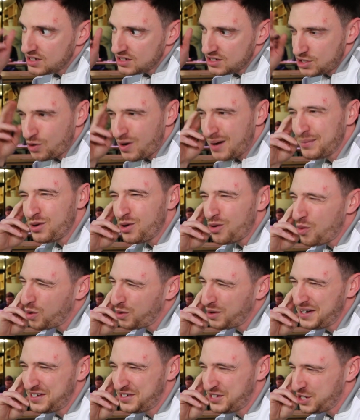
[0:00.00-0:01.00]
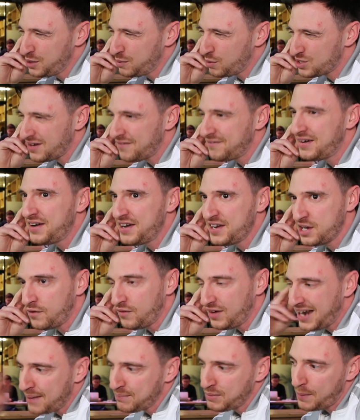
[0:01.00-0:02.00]
So I'm not worried too much. I'm very
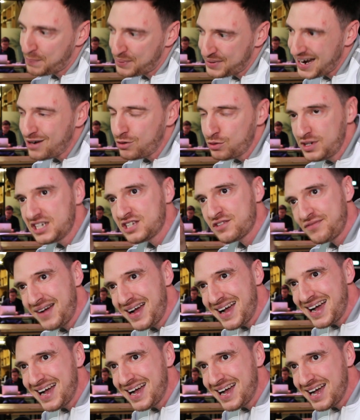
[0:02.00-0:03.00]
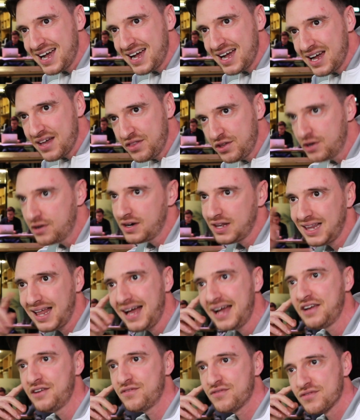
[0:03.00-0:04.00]
confident. I'm the proudest father
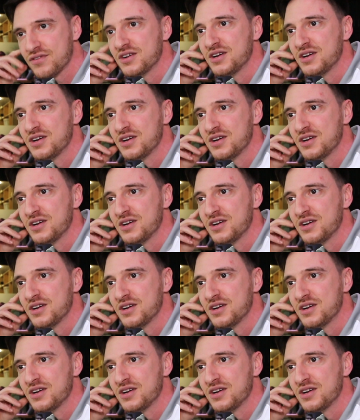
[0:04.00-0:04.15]
alive.